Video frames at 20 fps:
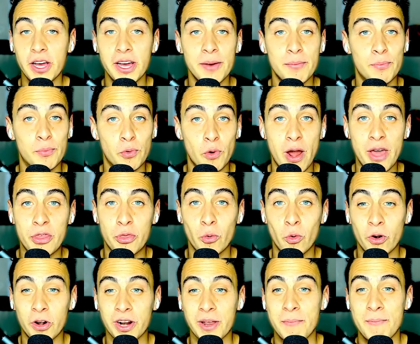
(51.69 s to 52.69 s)

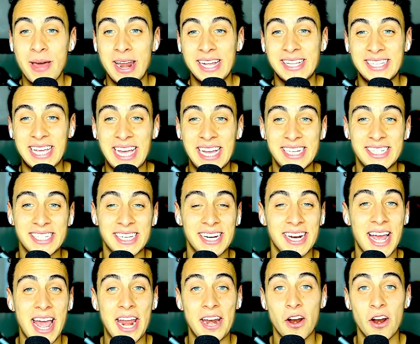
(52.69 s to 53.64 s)
breathwork, meditation, and